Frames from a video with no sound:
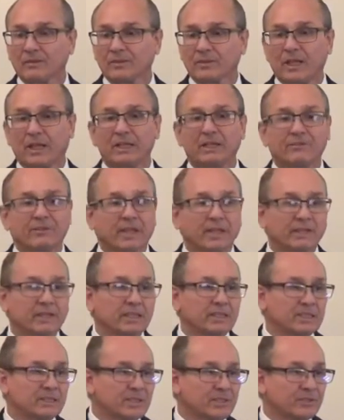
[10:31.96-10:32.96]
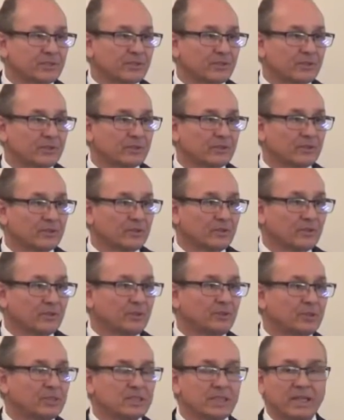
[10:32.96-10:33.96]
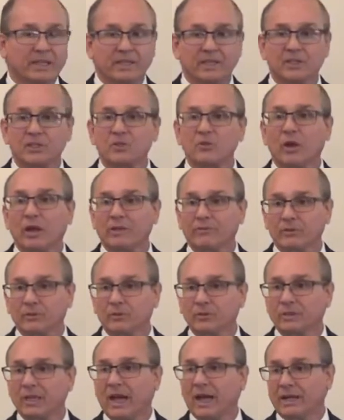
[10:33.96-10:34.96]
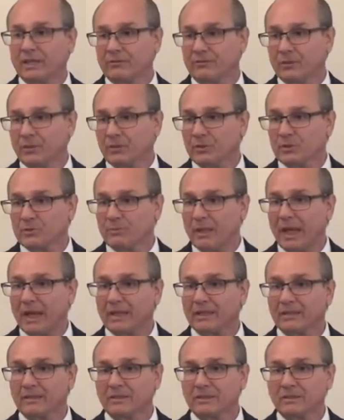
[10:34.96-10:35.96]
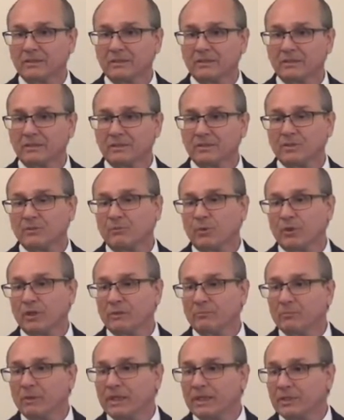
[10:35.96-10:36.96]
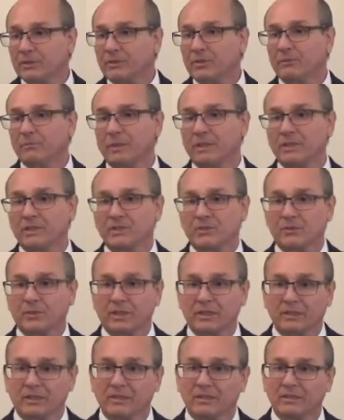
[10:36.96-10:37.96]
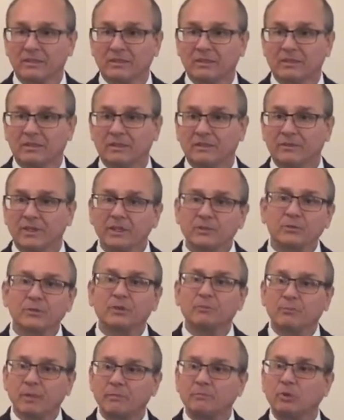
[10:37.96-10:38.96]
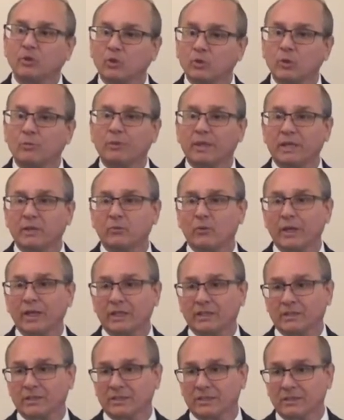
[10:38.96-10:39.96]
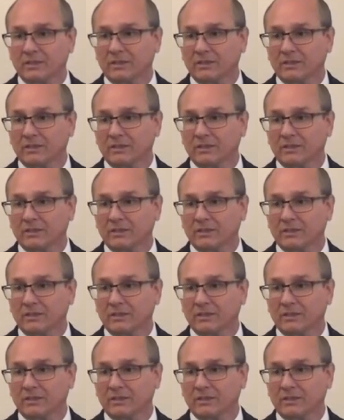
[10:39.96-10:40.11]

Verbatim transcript: John F. Kennedy's sister, Eunice Kennedy Shriver, who died a few years back, supported money for the ministry. These were the people who were being reached.